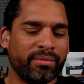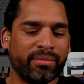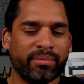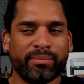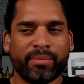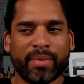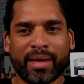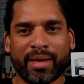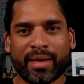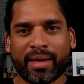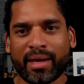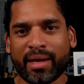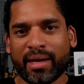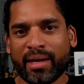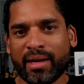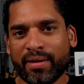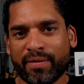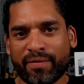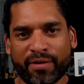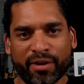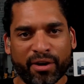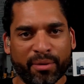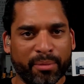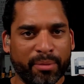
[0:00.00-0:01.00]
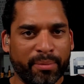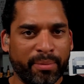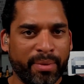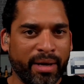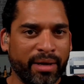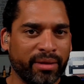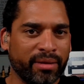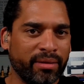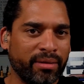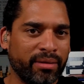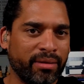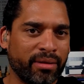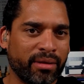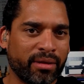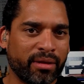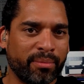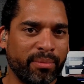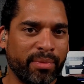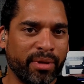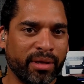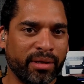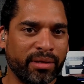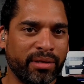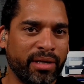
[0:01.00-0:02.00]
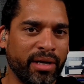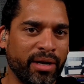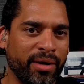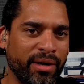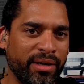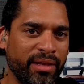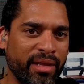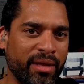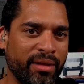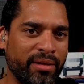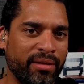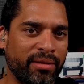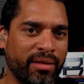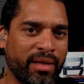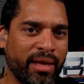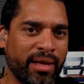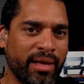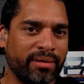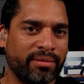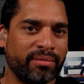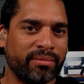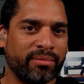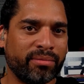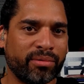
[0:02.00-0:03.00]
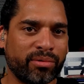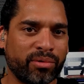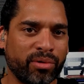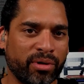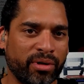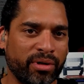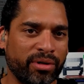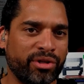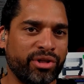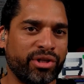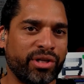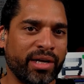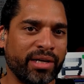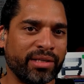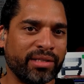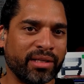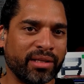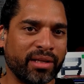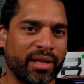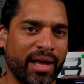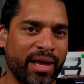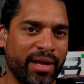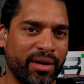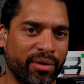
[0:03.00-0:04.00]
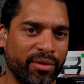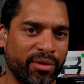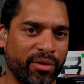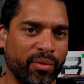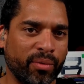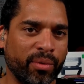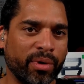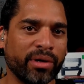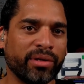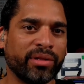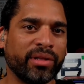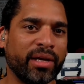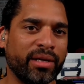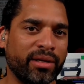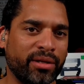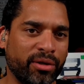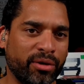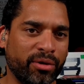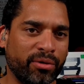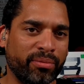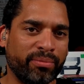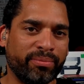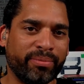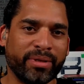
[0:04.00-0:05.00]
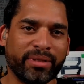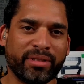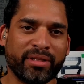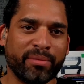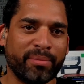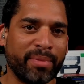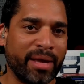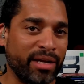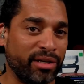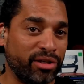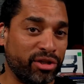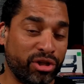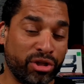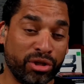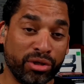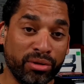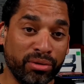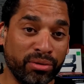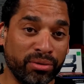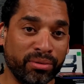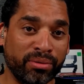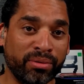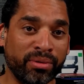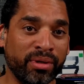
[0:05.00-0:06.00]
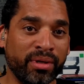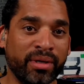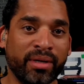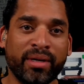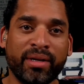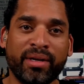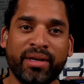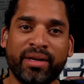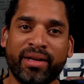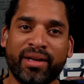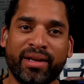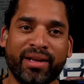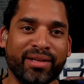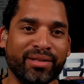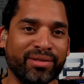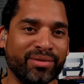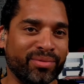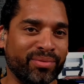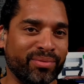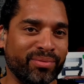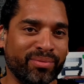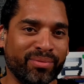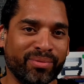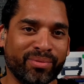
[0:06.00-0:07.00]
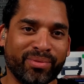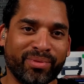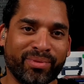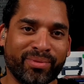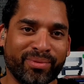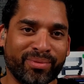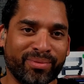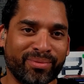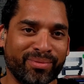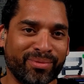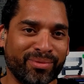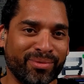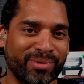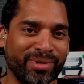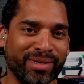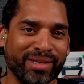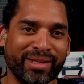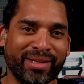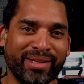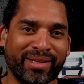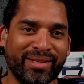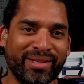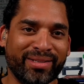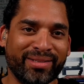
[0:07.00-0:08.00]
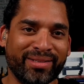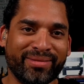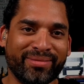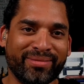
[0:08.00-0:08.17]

make any film about the military that sort of sheds a light on the work they do. But to make two is really